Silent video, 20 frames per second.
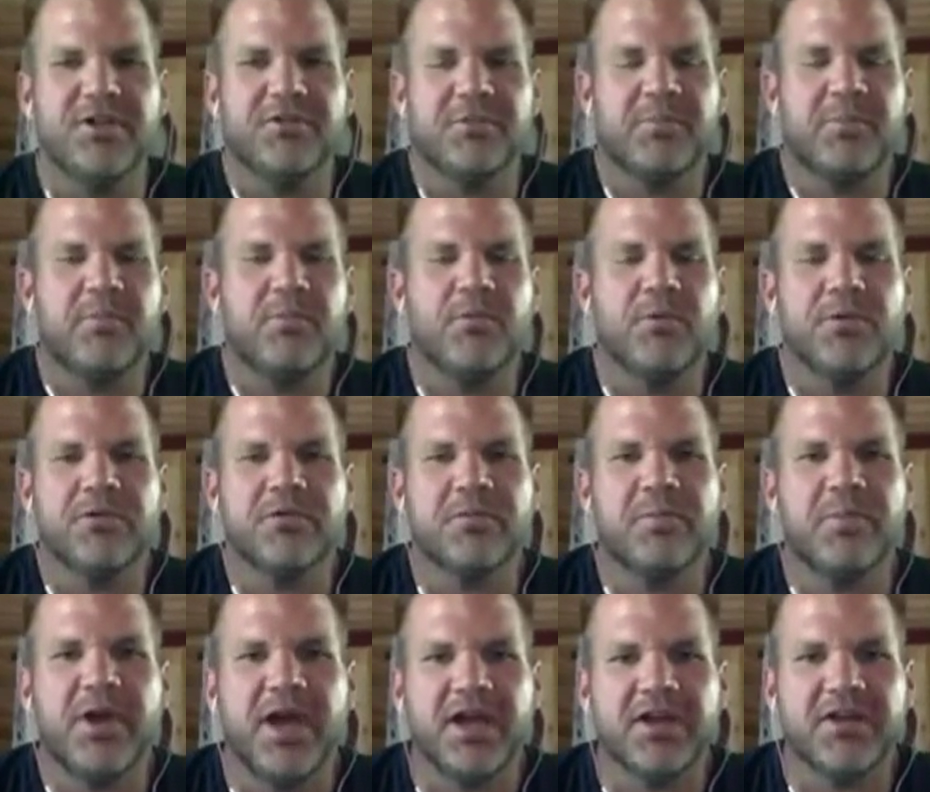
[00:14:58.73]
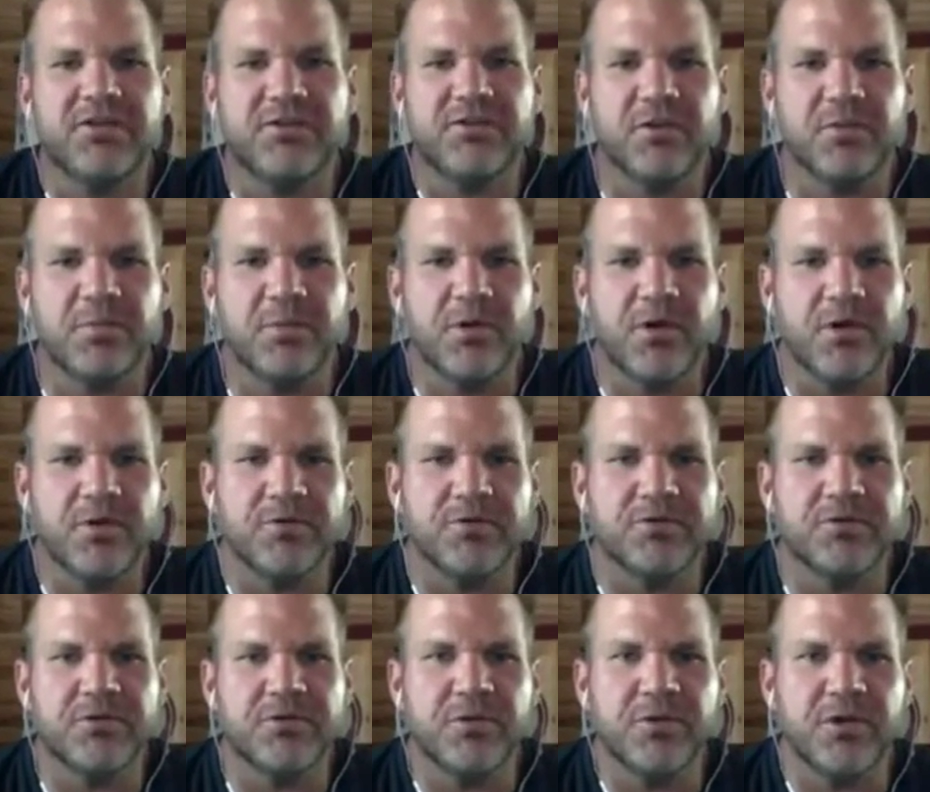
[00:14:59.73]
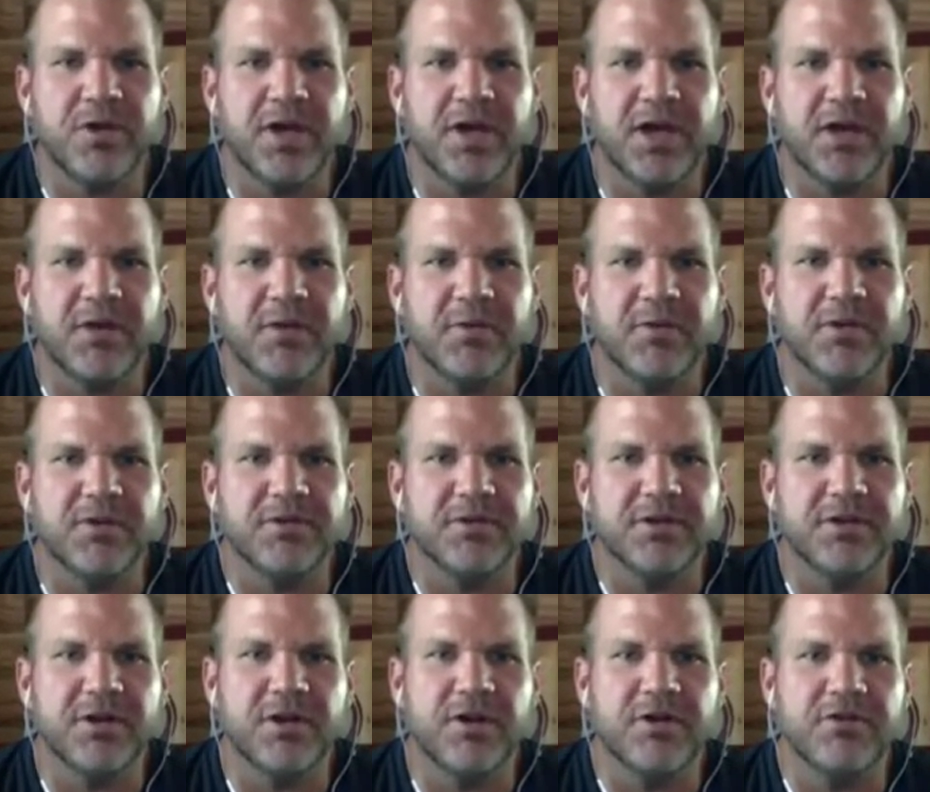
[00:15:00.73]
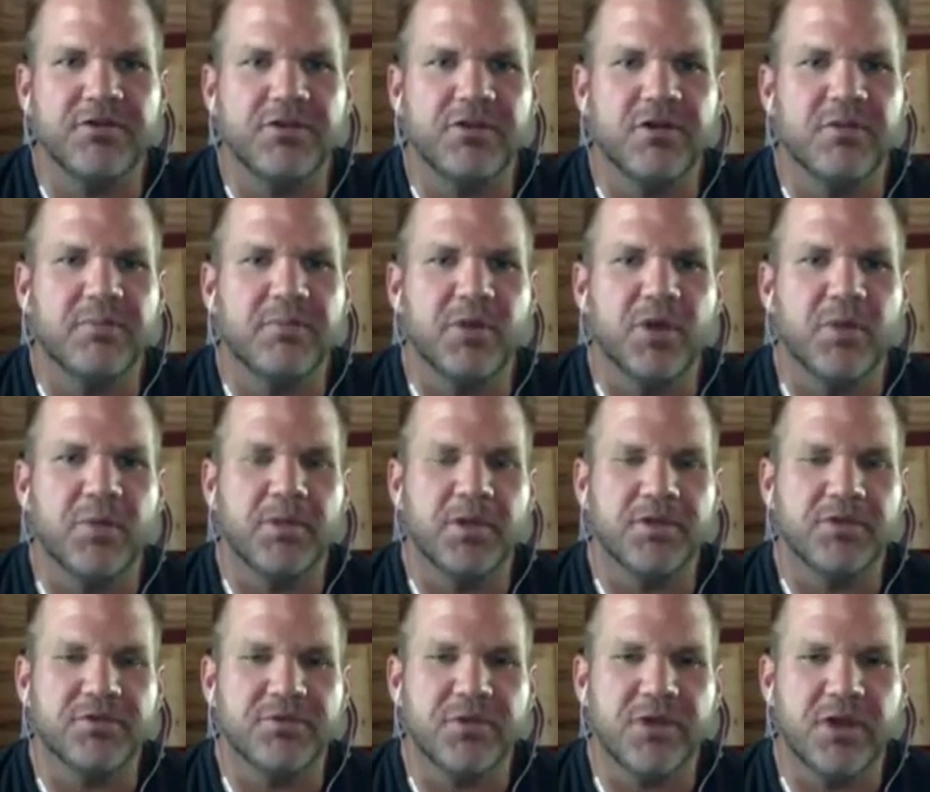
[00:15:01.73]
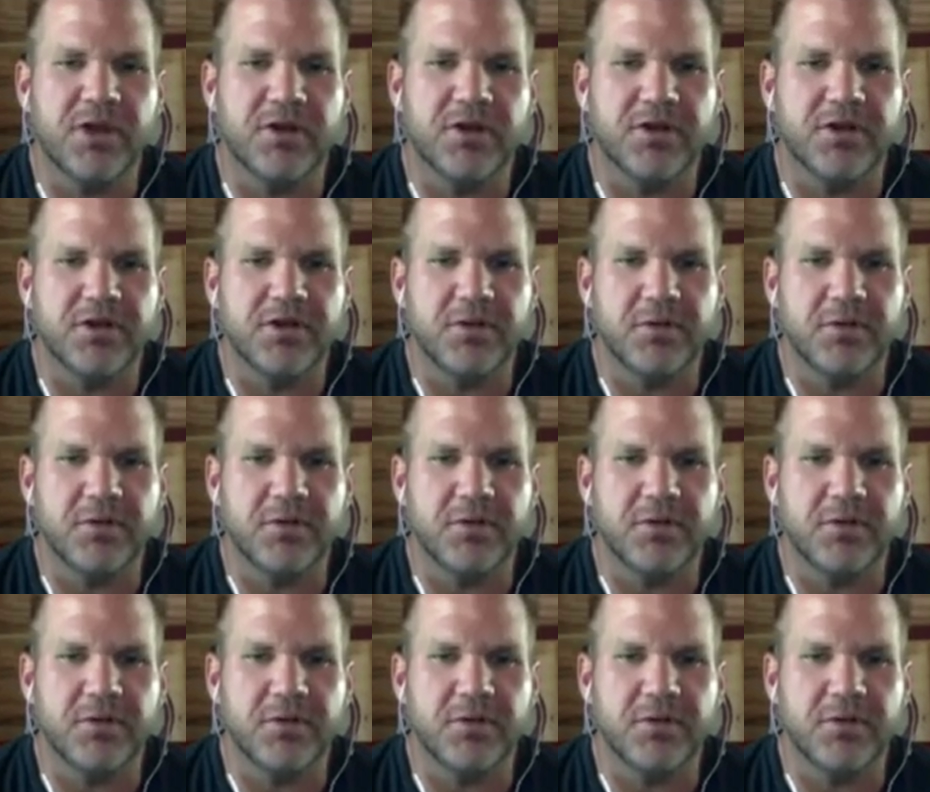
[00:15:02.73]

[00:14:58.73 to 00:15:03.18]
respect your approach to it. I originally heard you on Barbell Shrugged, and you were